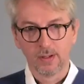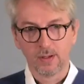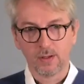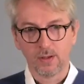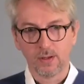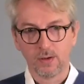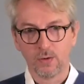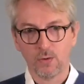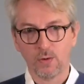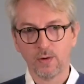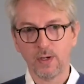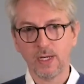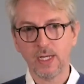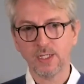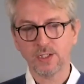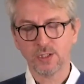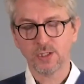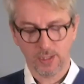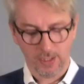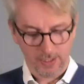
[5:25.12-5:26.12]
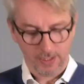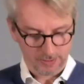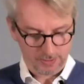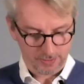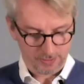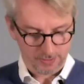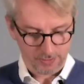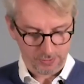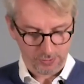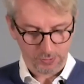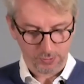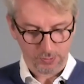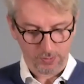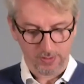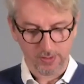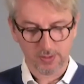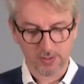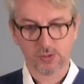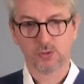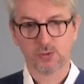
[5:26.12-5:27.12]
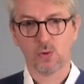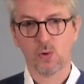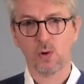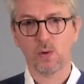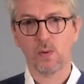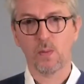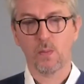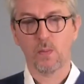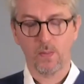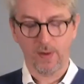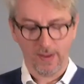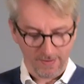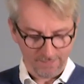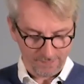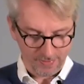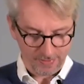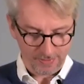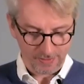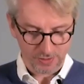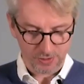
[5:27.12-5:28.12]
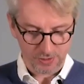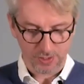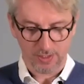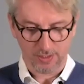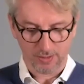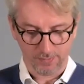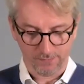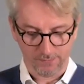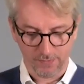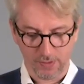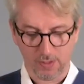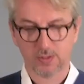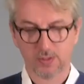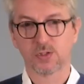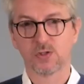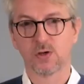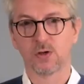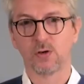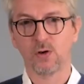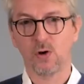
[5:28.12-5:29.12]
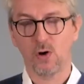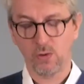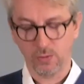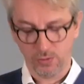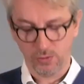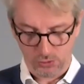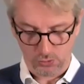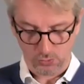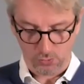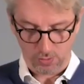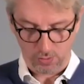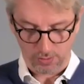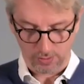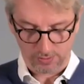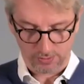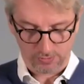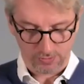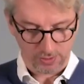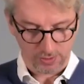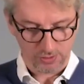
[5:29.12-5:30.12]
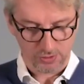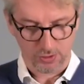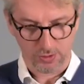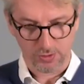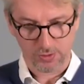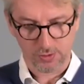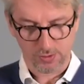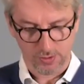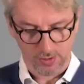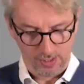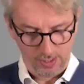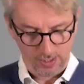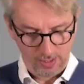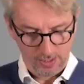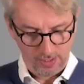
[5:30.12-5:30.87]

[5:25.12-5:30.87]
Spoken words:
Your niche is to install wave energy converters on onshore structures.